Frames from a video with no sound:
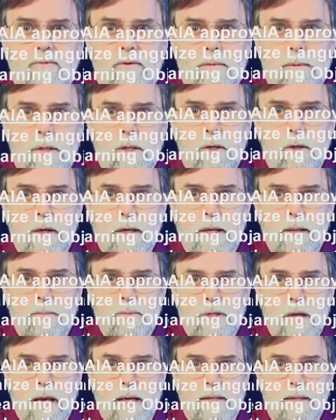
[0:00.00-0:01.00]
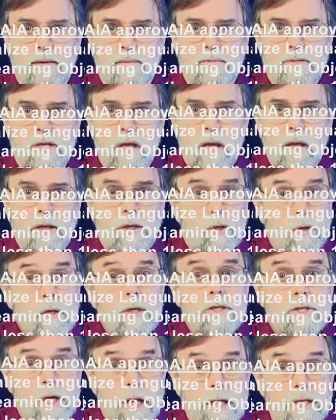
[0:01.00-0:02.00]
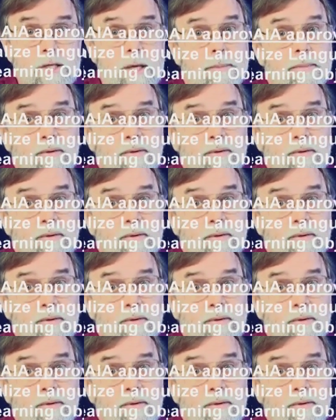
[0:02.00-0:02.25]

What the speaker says: from the learning objectives. You can change up